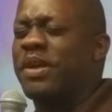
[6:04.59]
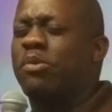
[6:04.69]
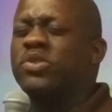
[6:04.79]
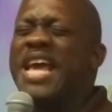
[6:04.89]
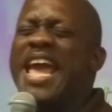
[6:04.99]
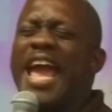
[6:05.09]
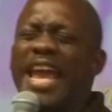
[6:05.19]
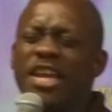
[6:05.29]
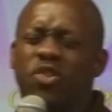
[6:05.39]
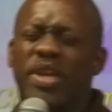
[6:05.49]
of him, who's
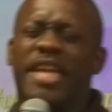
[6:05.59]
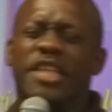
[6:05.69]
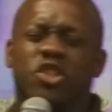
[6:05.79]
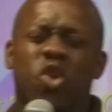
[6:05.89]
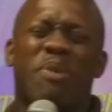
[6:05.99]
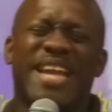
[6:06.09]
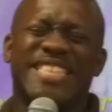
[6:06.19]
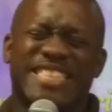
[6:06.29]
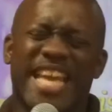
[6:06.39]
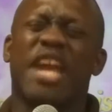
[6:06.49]
angry because
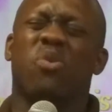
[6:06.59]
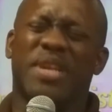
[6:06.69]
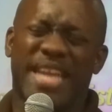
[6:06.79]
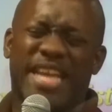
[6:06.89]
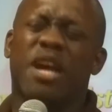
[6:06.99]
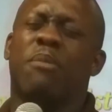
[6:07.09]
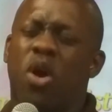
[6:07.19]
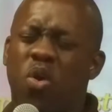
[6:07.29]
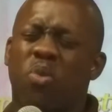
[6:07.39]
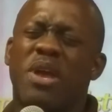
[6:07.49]
nobody's there when they come
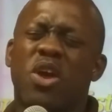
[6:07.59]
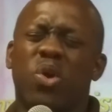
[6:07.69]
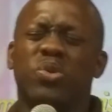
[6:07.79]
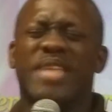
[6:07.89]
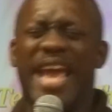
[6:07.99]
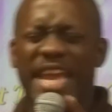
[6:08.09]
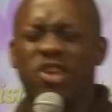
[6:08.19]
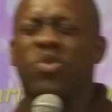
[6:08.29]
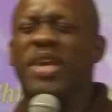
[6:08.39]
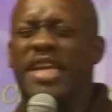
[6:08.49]
home, who's
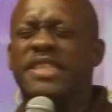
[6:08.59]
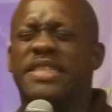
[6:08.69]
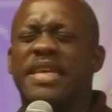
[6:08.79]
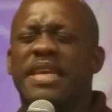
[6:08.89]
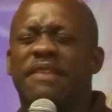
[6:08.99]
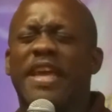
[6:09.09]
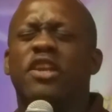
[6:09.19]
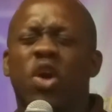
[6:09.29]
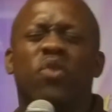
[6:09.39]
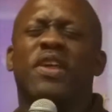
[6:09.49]
angry because
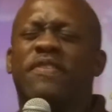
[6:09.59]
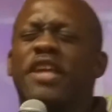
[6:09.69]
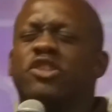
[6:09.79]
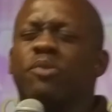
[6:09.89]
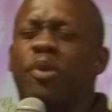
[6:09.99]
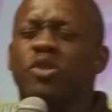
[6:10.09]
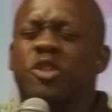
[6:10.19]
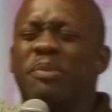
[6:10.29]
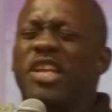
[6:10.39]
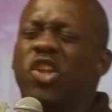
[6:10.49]
they know that they're
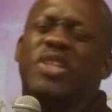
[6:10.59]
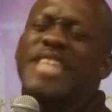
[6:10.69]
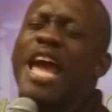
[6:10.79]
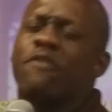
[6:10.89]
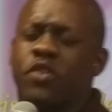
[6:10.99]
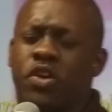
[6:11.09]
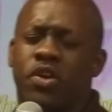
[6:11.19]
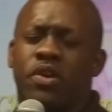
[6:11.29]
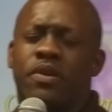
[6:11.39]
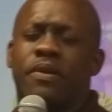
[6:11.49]
supposed to be looked after
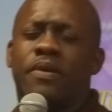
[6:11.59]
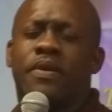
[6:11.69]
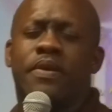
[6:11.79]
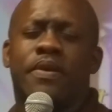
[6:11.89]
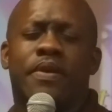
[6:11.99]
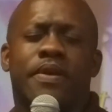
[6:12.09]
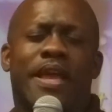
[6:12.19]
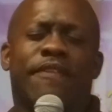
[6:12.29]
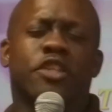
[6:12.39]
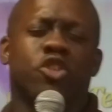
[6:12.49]

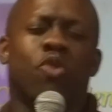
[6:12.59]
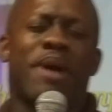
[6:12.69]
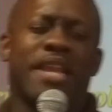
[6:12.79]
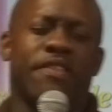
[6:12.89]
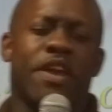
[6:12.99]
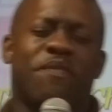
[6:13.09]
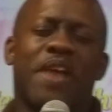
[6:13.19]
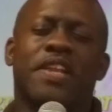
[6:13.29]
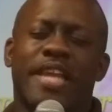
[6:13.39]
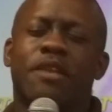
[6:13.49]
and there's nobody there.
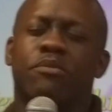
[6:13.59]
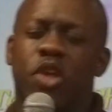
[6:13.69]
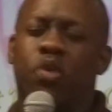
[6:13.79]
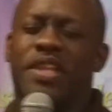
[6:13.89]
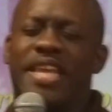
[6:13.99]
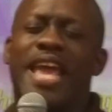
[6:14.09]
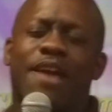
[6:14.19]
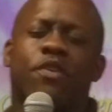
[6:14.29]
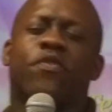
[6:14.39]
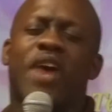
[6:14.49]
Father, let them know that they
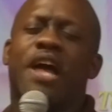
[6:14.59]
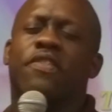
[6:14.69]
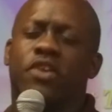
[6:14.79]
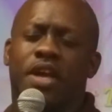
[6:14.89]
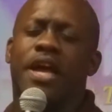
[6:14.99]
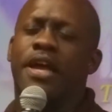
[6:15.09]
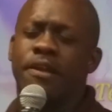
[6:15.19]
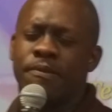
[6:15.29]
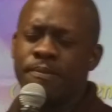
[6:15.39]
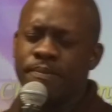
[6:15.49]
have a father, God.